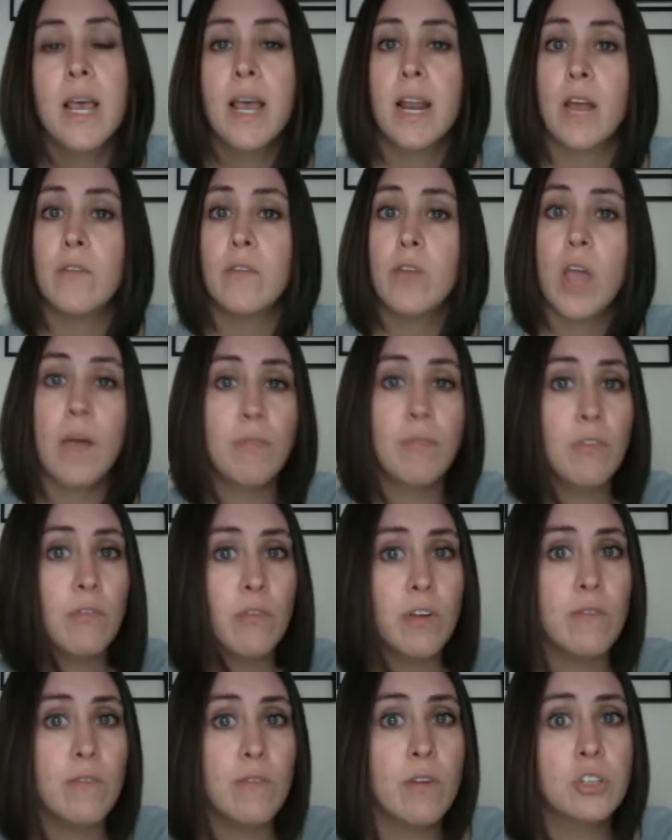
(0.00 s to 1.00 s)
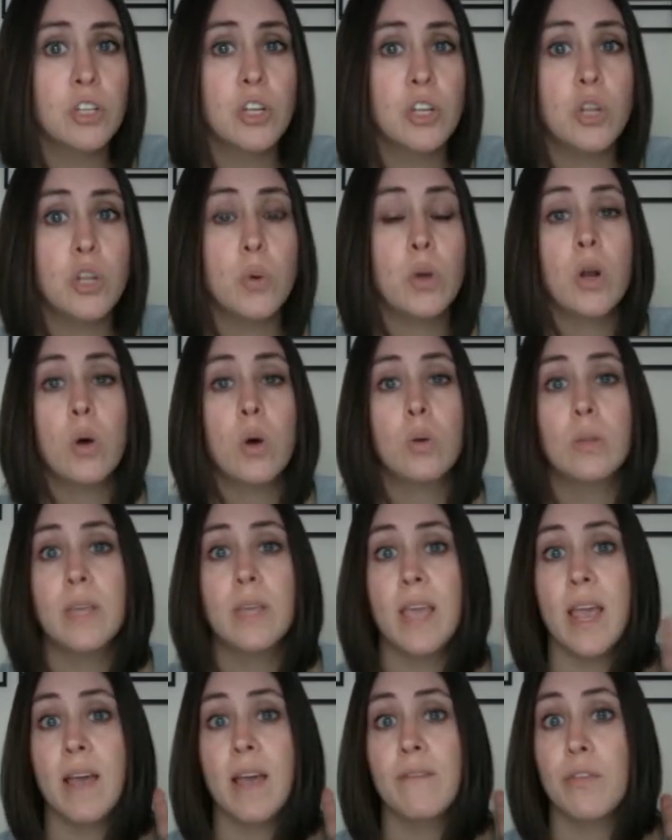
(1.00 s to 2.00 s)
Now, if you have the free version, you can
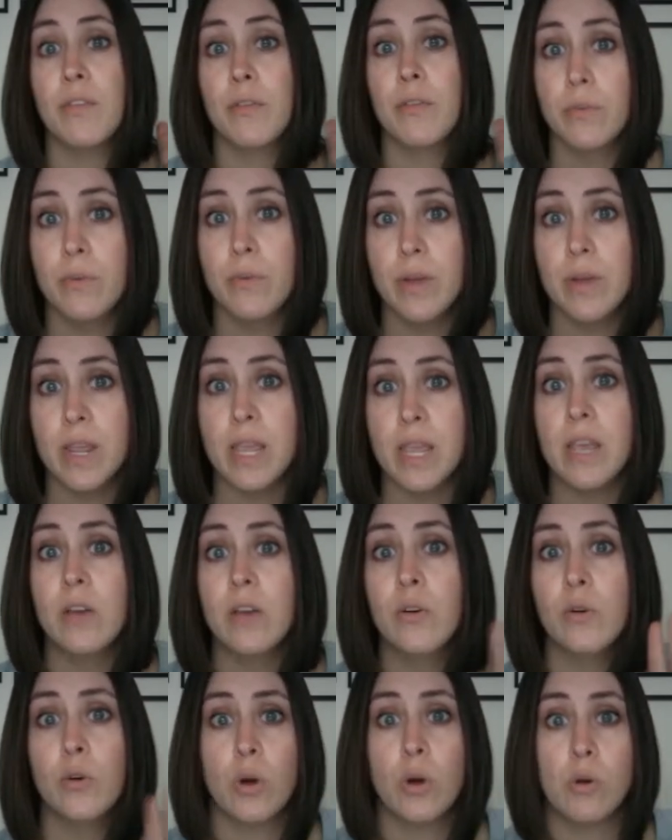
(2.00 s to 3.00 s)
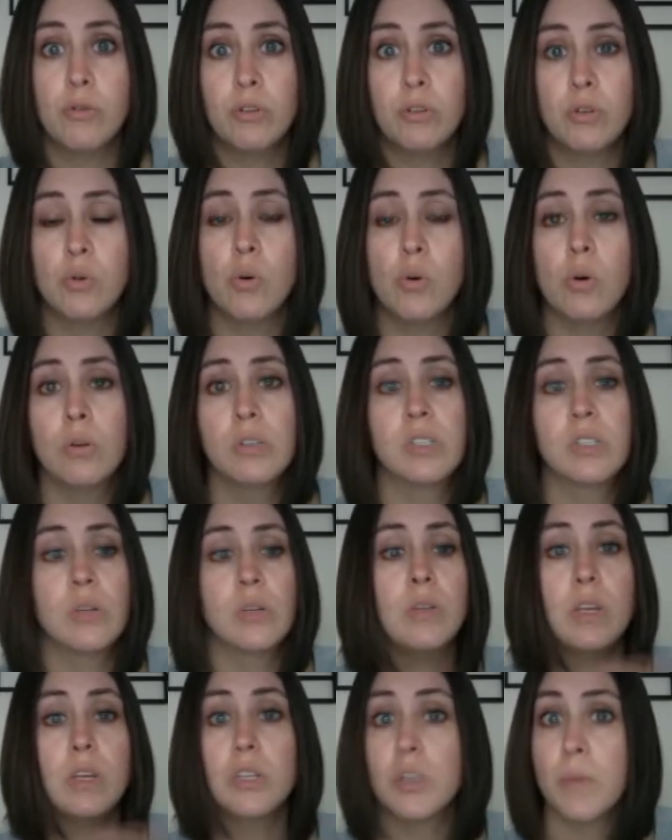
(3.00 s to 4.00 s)
only have three growth tools. So
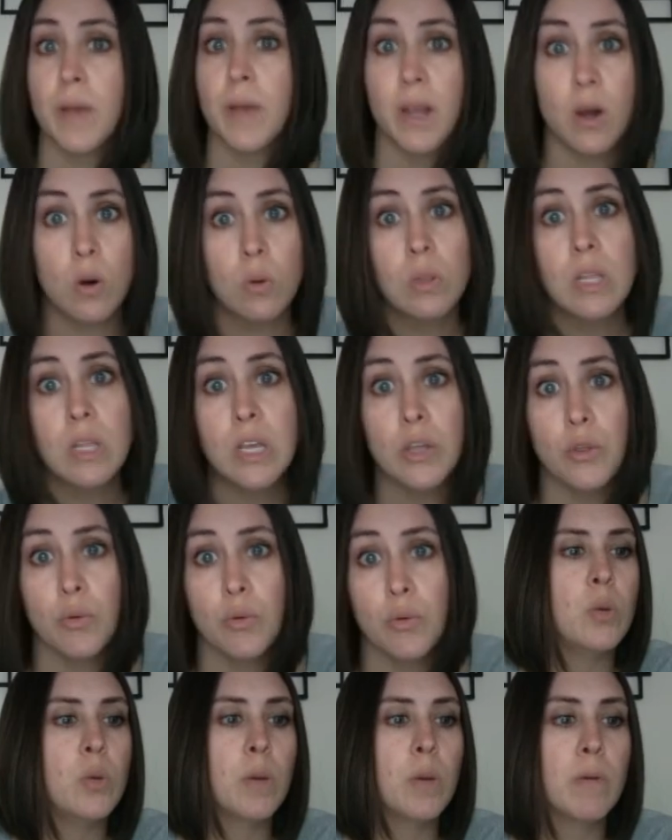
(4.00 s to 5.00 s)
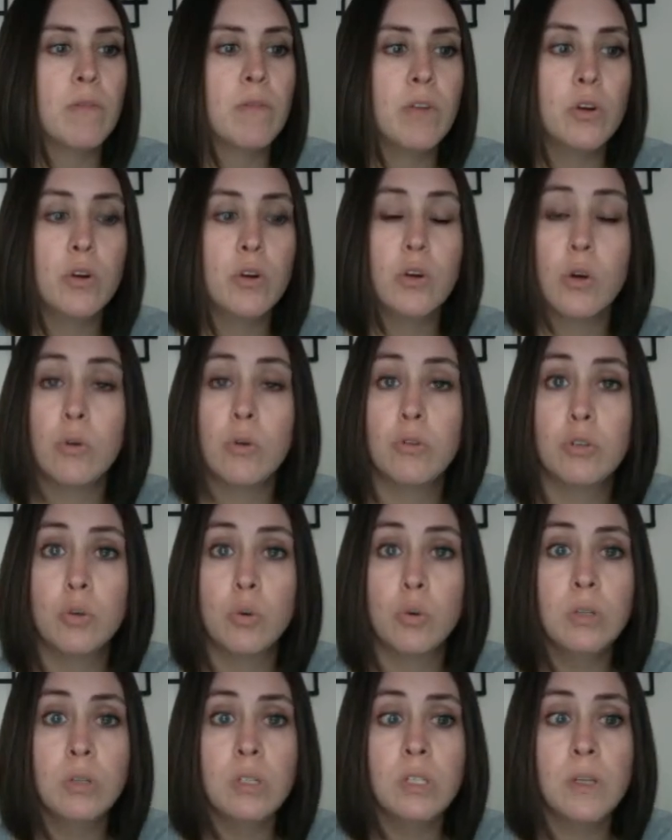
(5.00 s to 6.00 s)
these are my only three. Come over here to growth
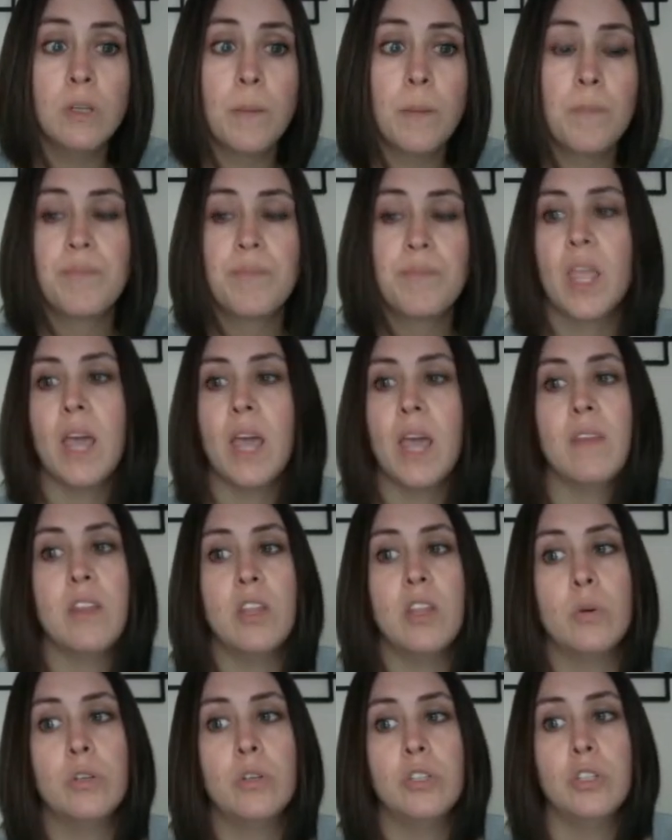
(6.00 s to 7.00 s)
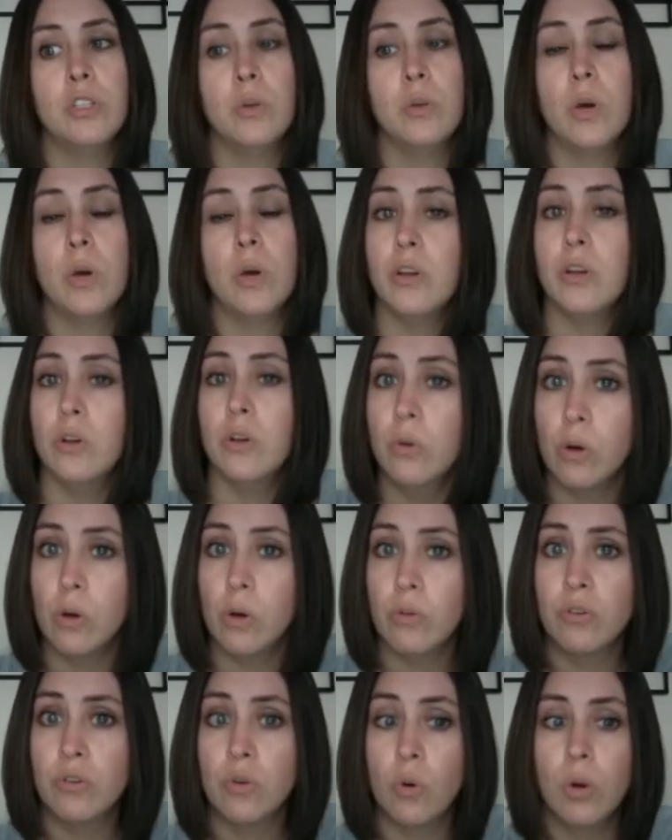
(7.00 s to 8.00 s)
tools, and then you would do a new
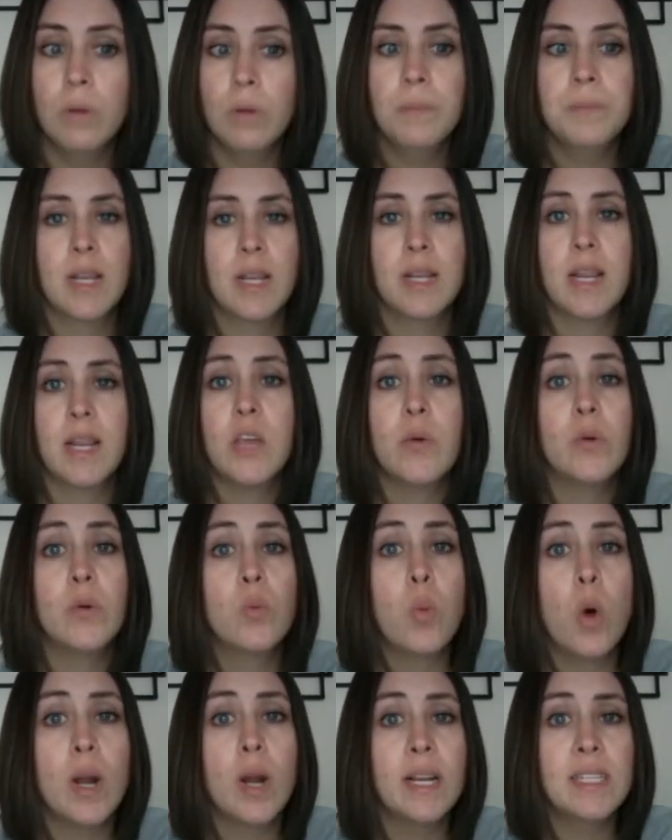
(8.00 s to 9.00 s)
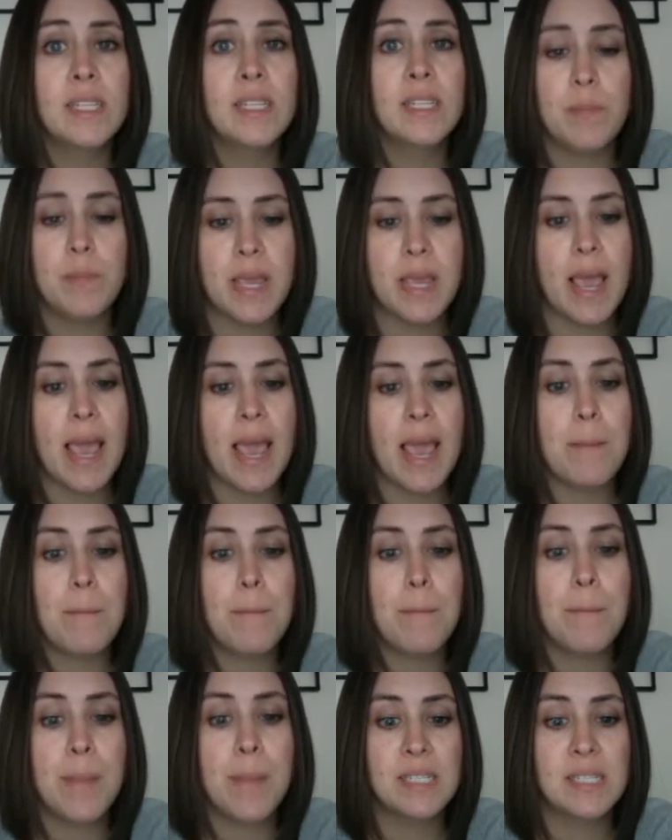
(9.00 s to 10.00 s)
growth tool. Now you would want it to be a
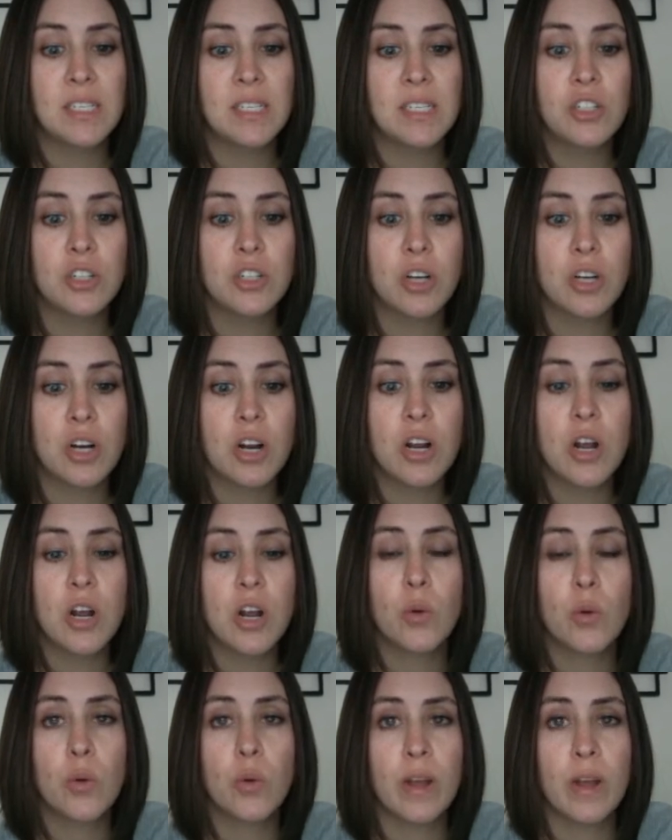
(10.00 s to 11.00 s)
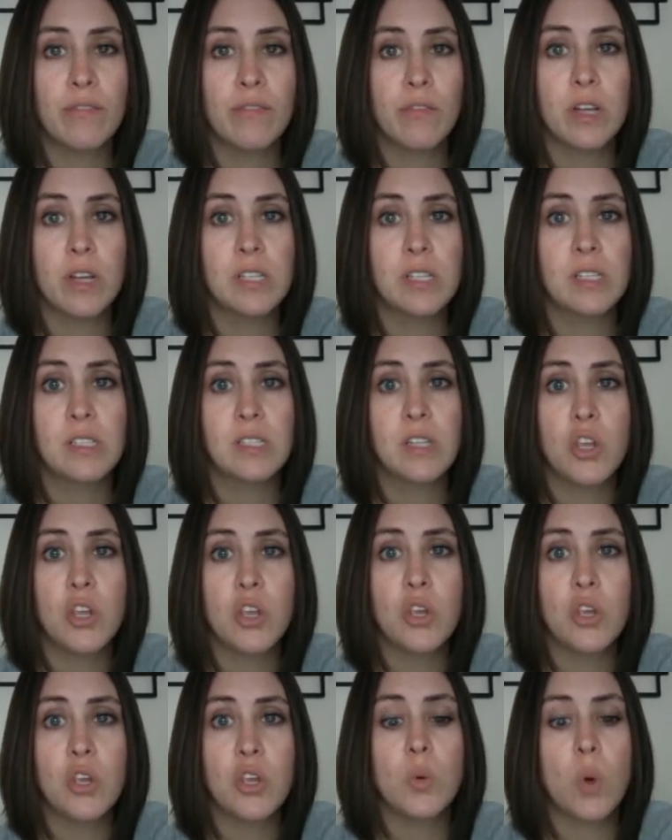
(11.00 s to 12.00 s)
messenger reference
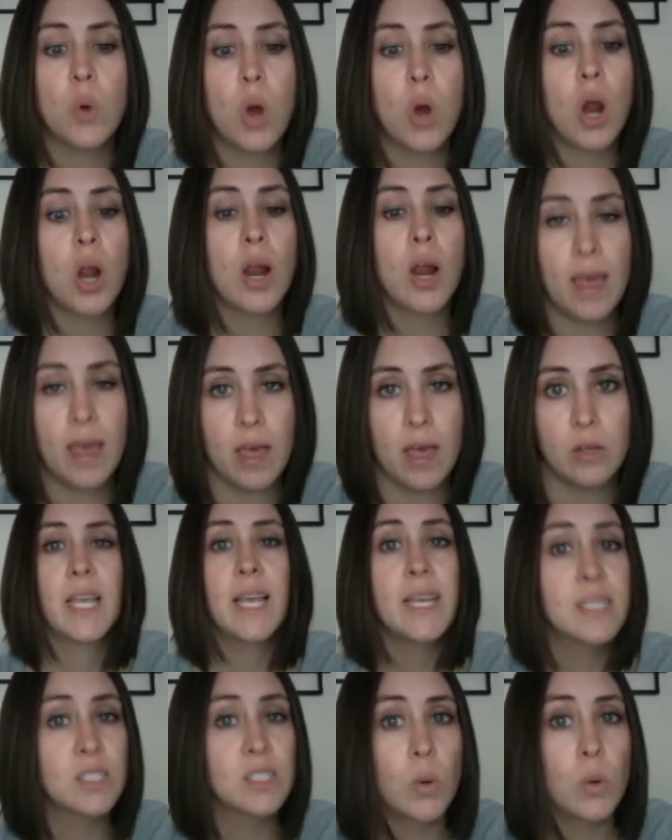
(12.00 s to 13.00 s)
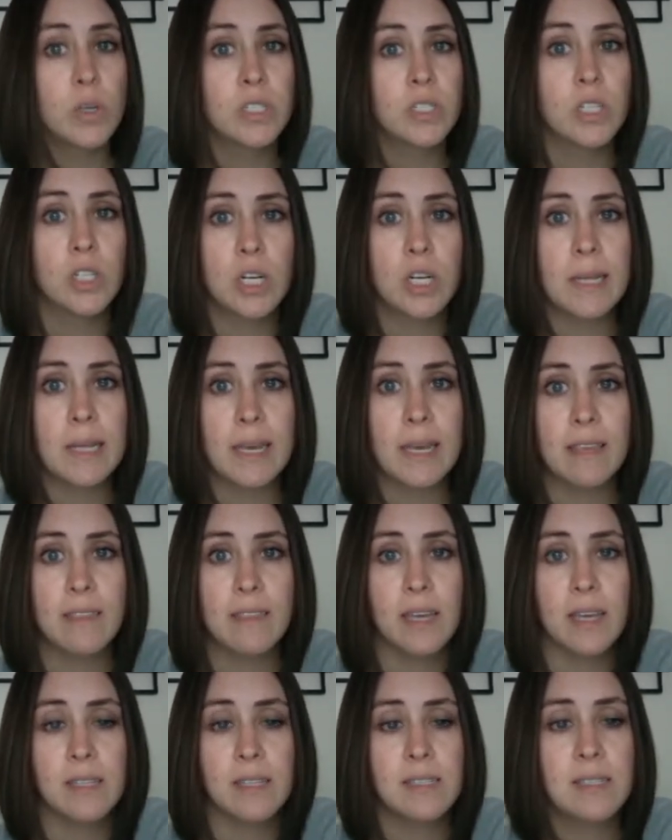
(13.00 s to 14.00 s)
U R L. It's going to look like
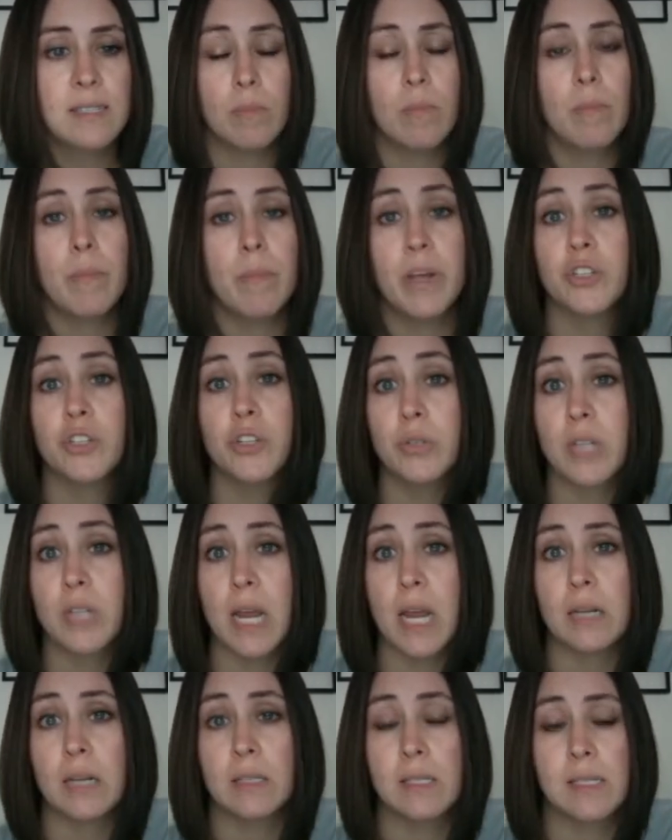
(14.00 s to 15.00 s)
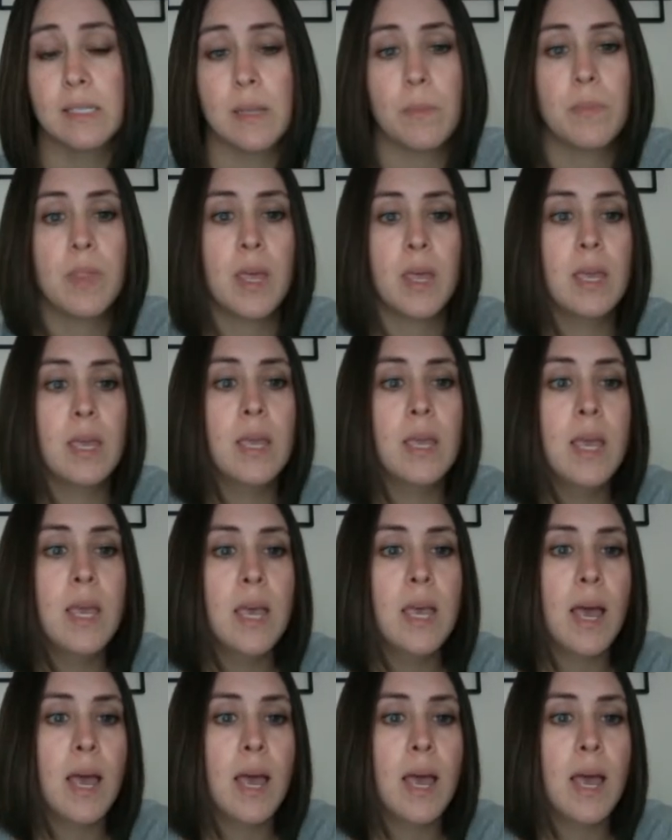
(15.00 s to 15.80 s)
this. Make sure you title it something.